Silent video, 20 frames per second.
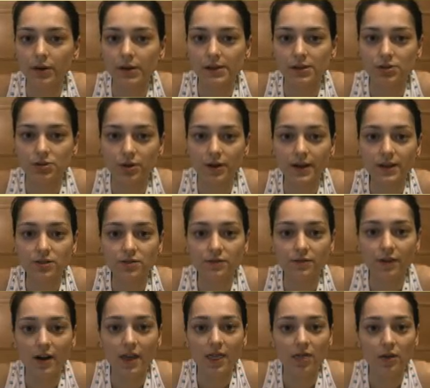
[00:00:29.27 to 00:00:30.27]
and try to
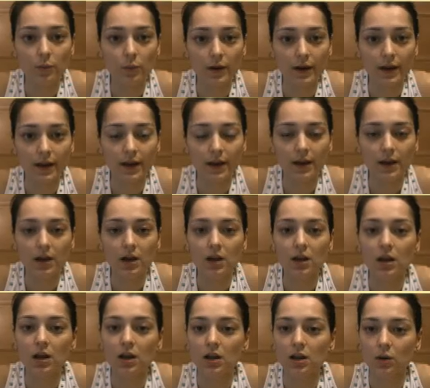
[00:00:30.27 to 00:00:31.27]
find the way
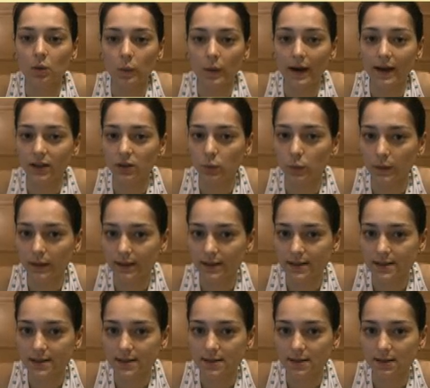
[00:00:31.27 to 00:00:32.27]
white
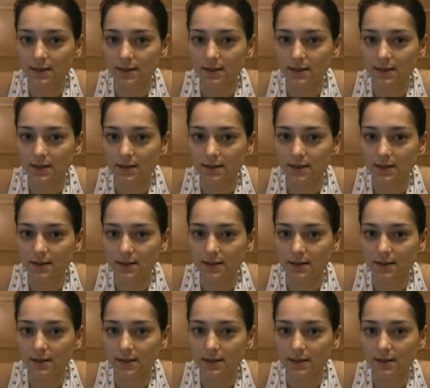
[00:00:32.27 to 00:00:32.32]
wins.